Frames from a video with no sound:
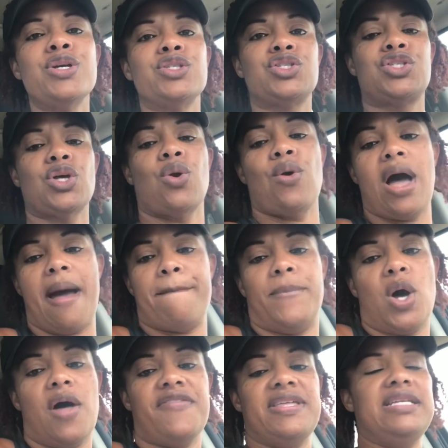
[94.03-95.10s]
So I
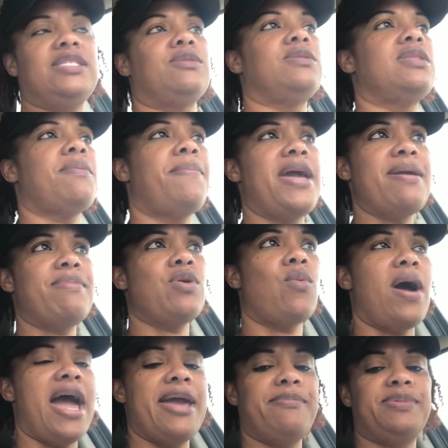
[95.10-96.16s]
bought these, the baby
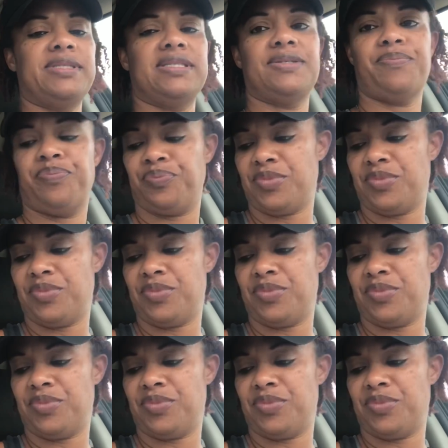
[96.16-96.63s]
wipes,